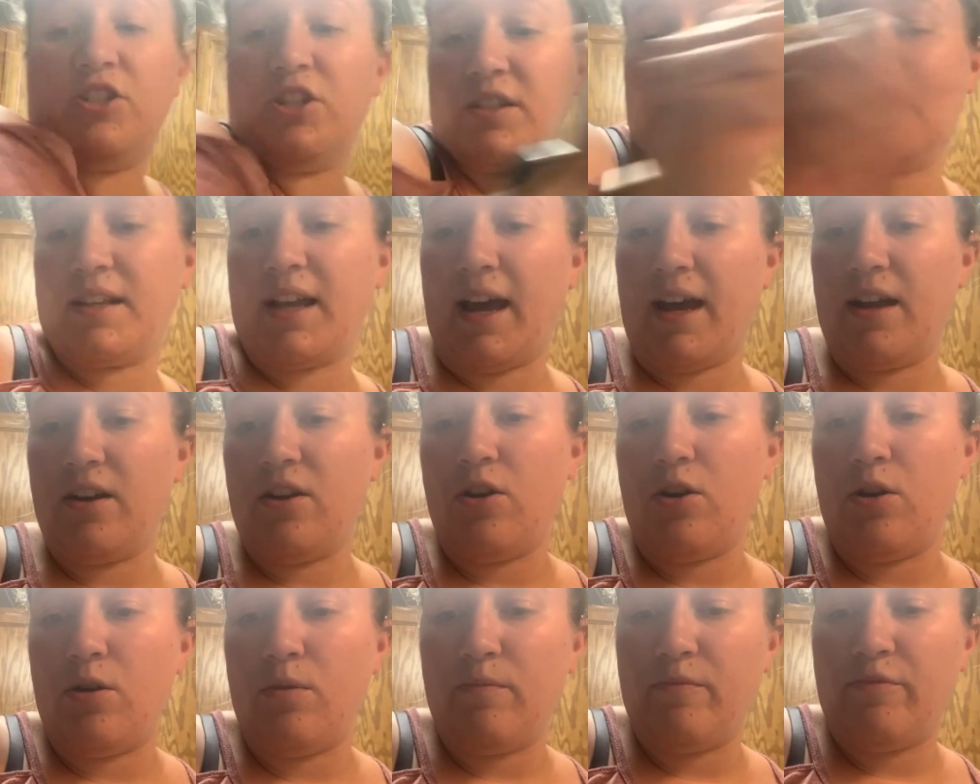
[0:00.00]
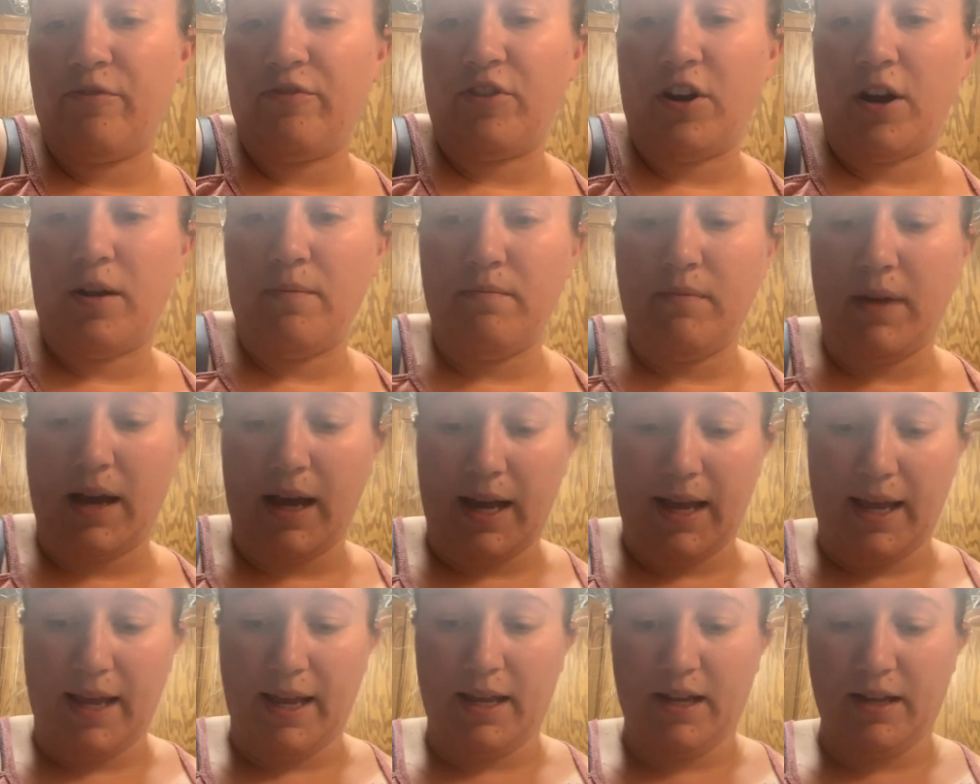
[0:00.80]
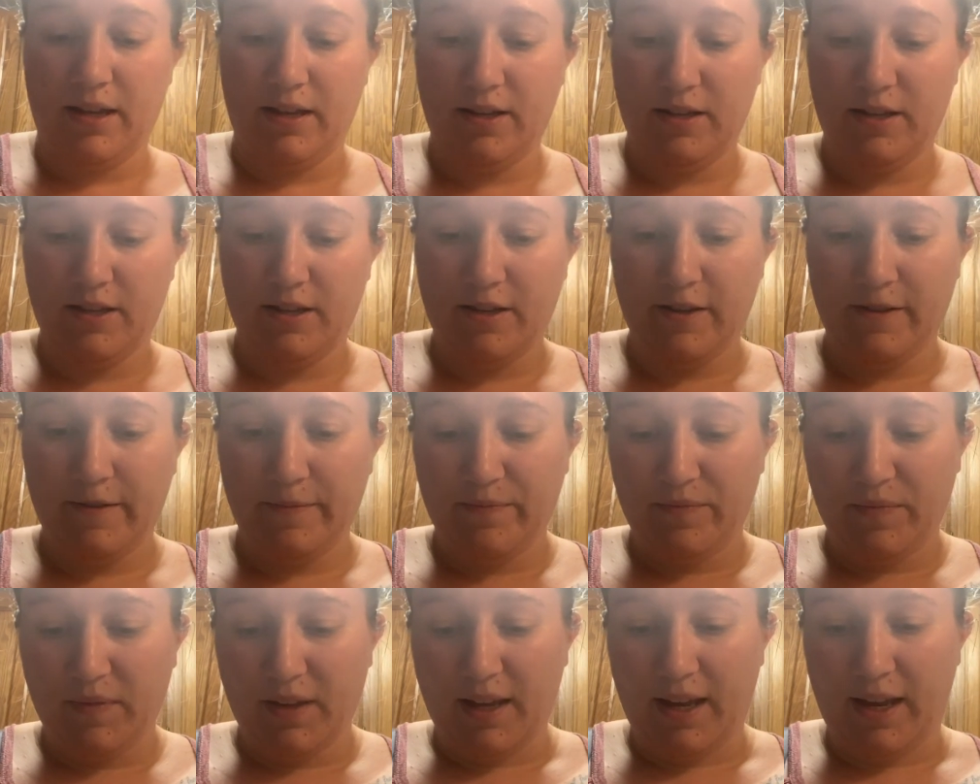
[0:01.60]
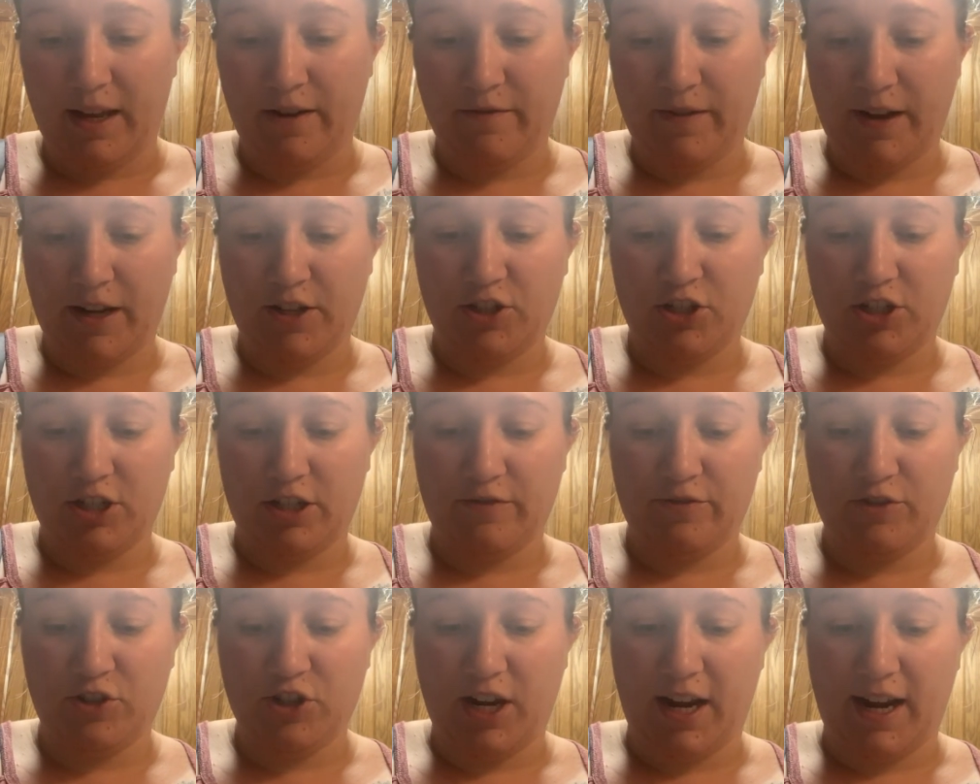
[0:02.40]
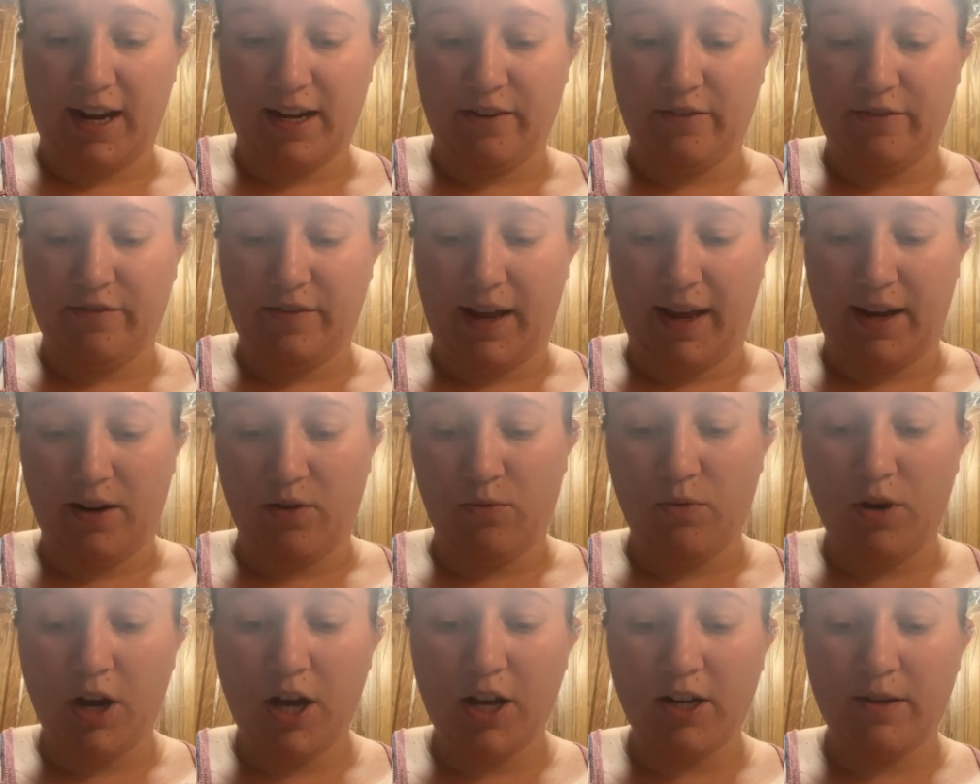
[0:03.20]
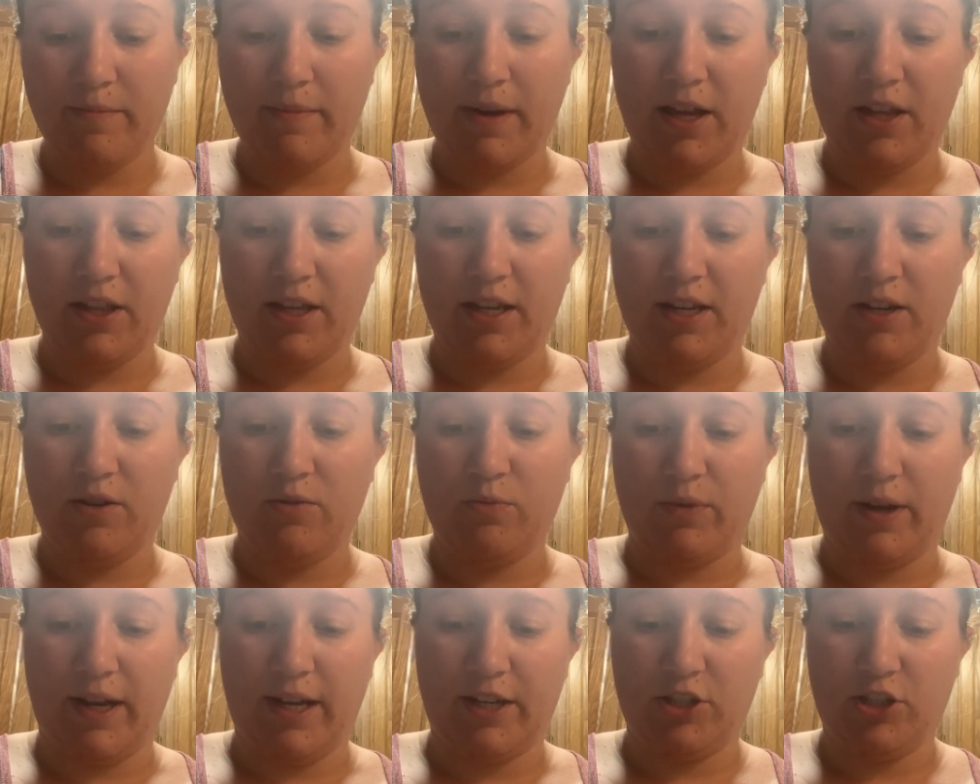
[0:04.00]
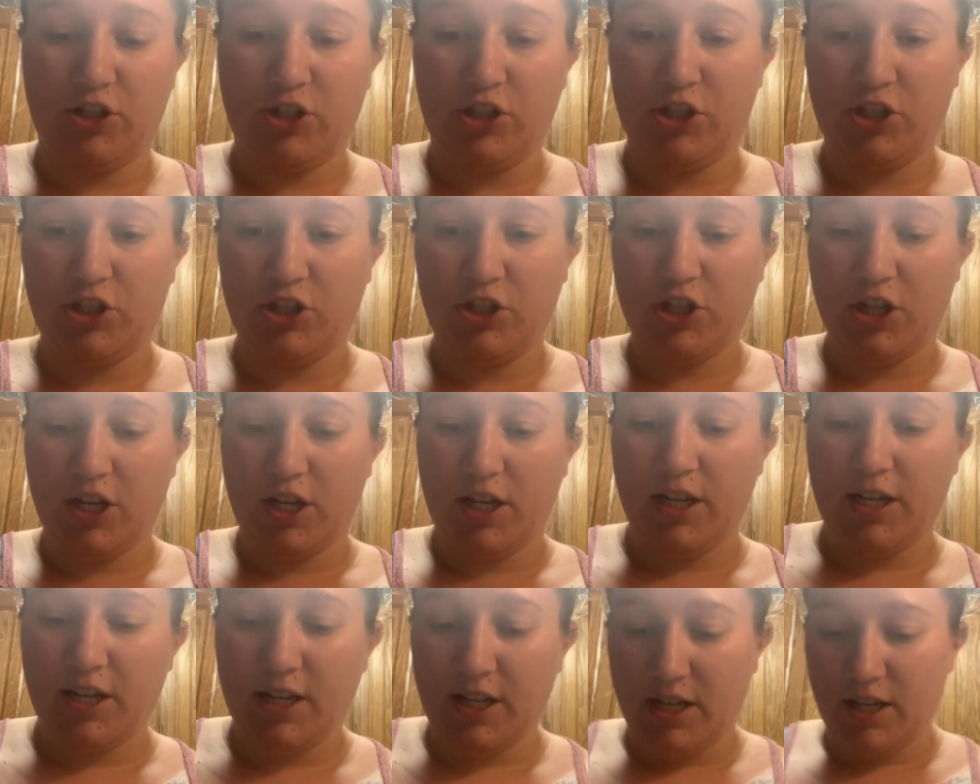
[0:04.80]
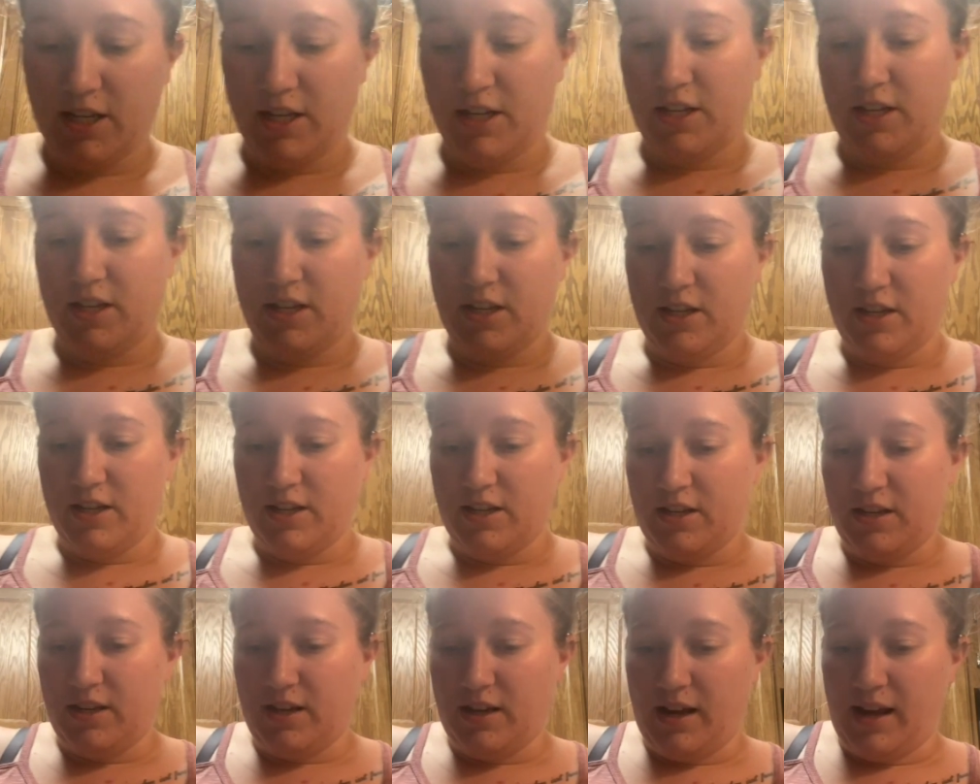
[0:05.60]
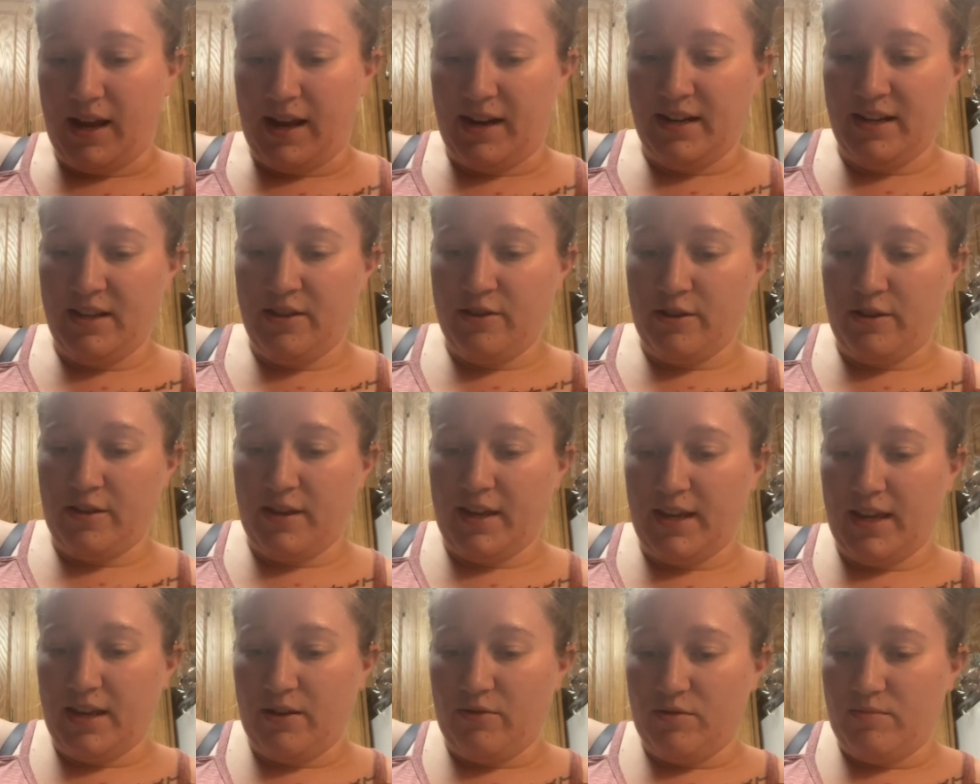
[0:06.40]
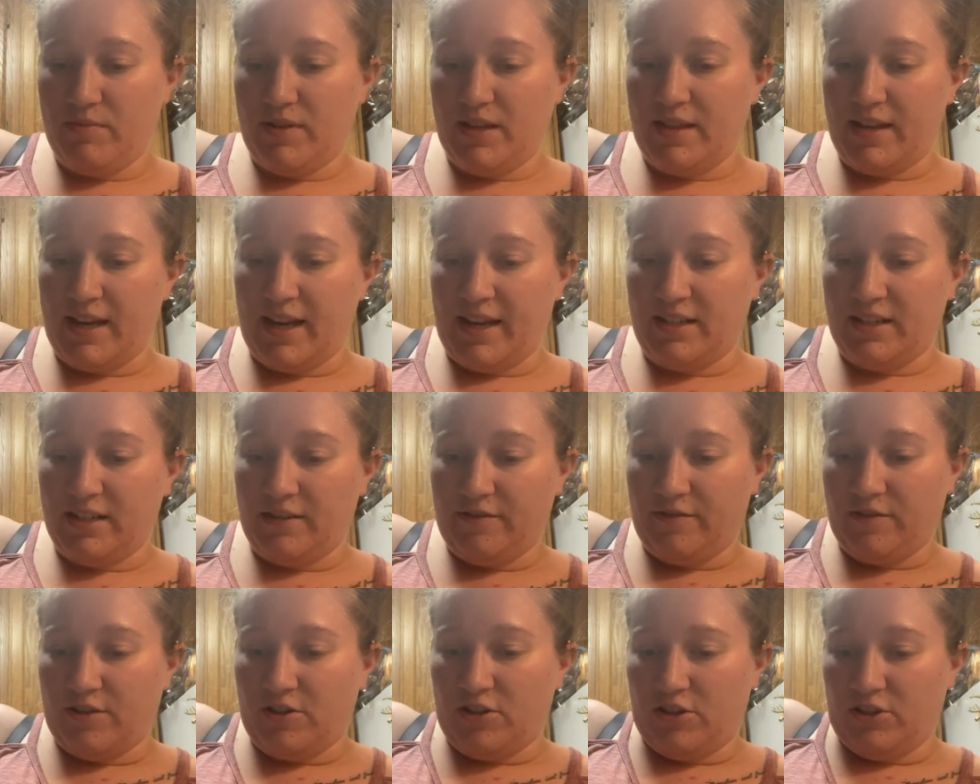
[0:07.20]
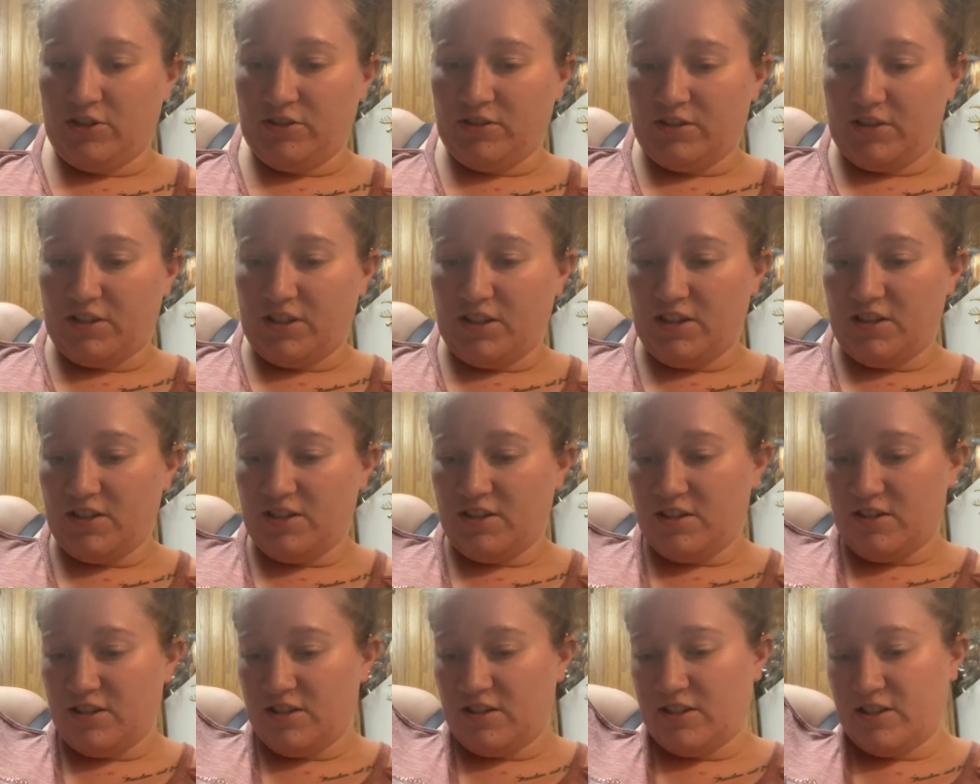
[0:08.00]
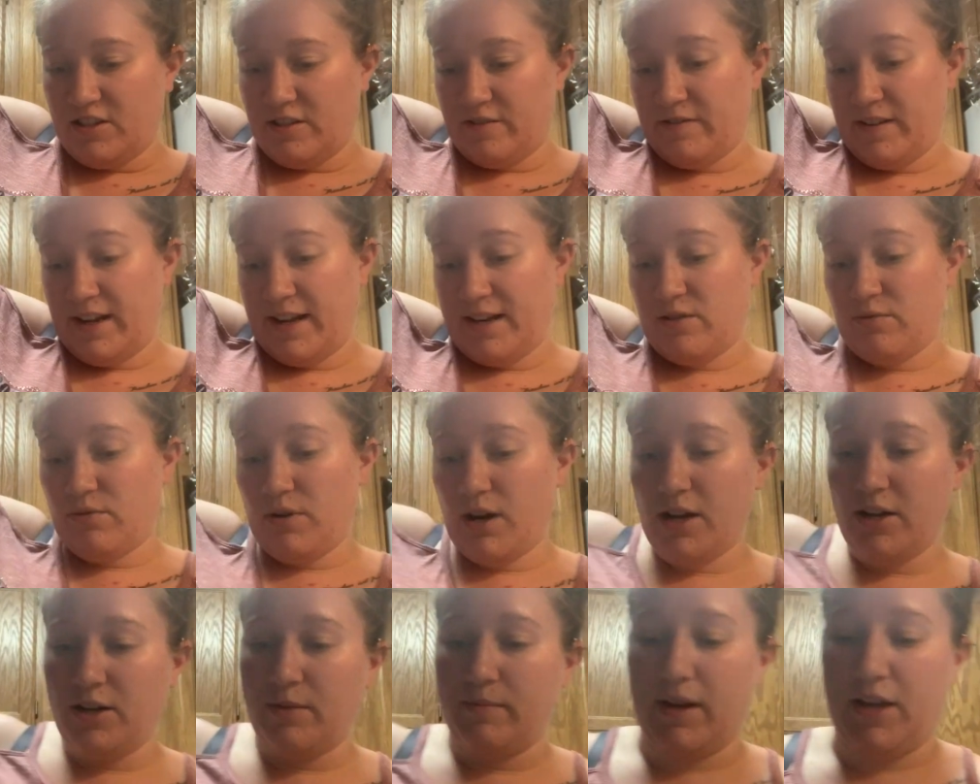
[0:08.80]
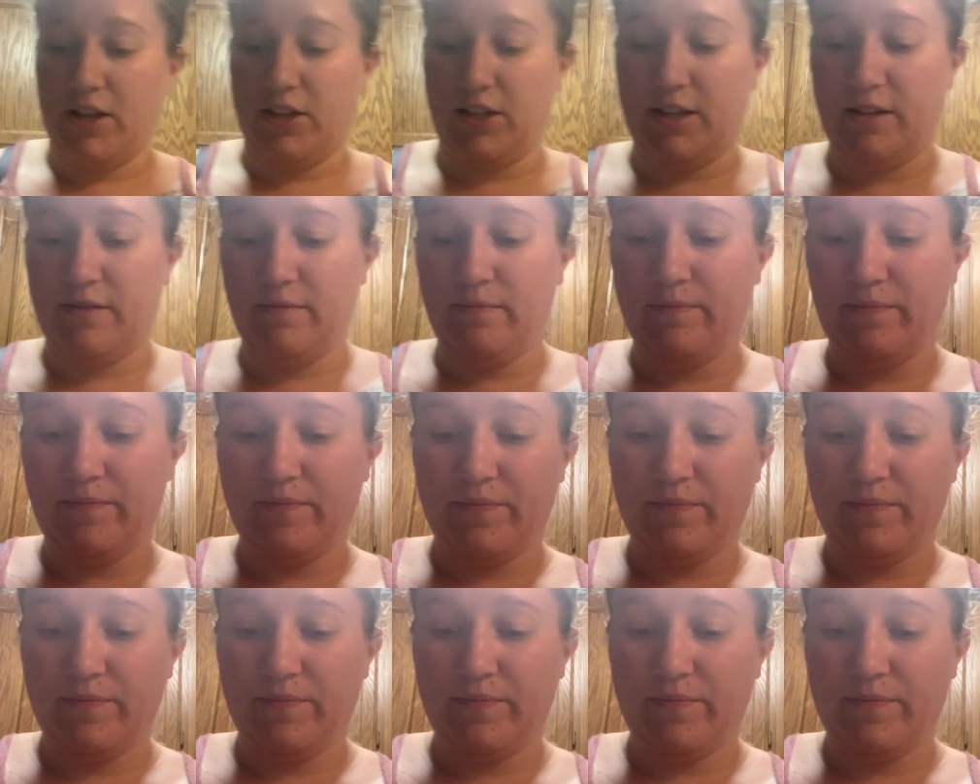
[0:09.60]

just got home from my adventure of trying to find a watermelon, which I didn't think it would be that difficult to find a watermelon.